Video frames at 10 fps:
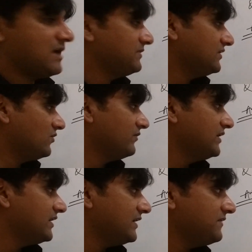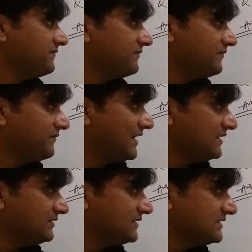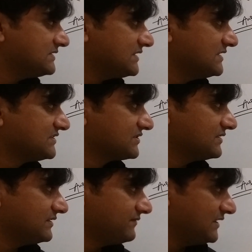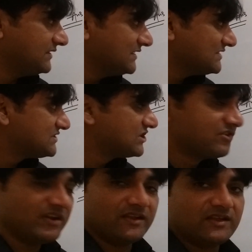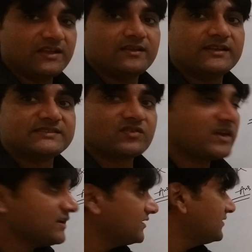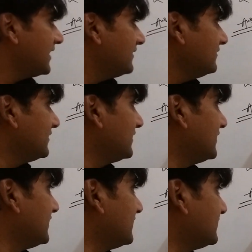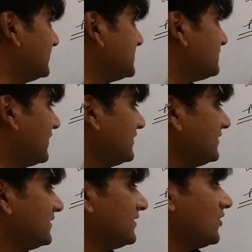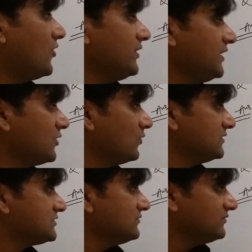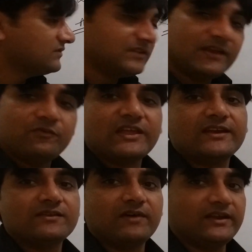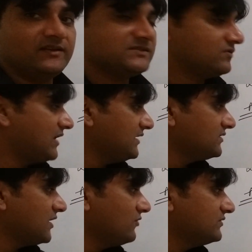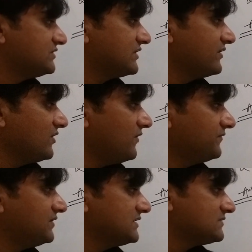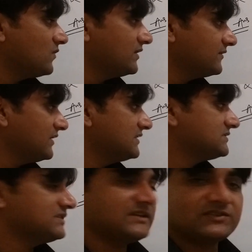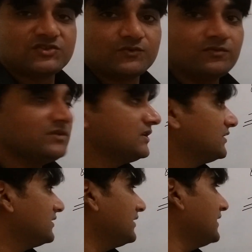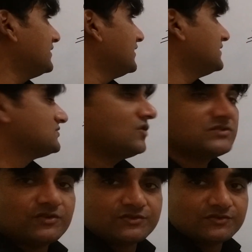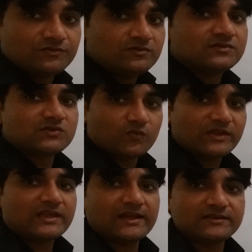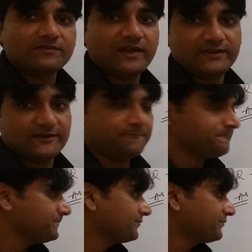I mean over here, when this degree is greater than this one or equal to, then we can divide. So right now degree of this one is 2 and here is also 2, so we can divide it.